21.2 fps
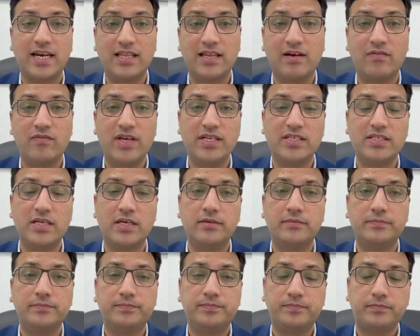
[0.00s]
another
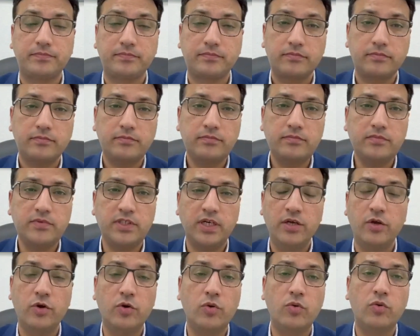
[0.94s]
reason
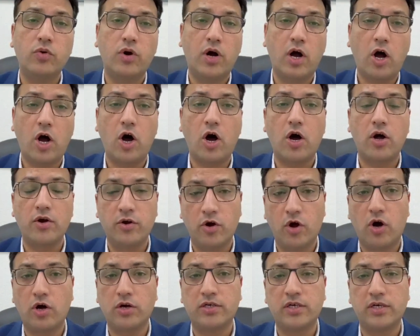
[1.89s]
you are
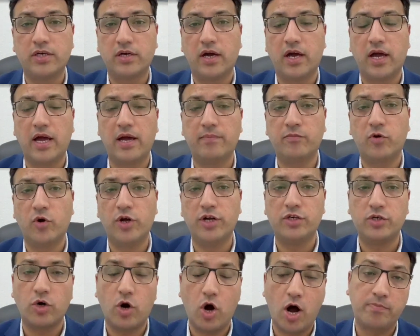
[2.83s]
not
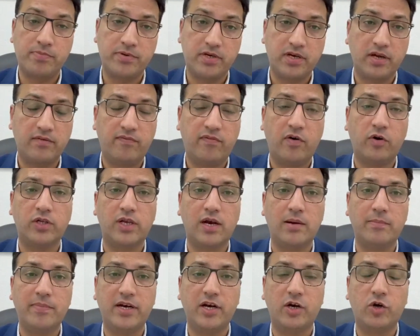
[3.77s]
going to opt for the
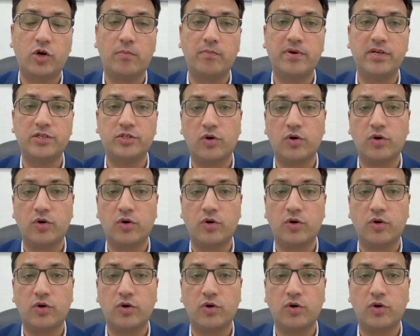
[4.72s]
limited company.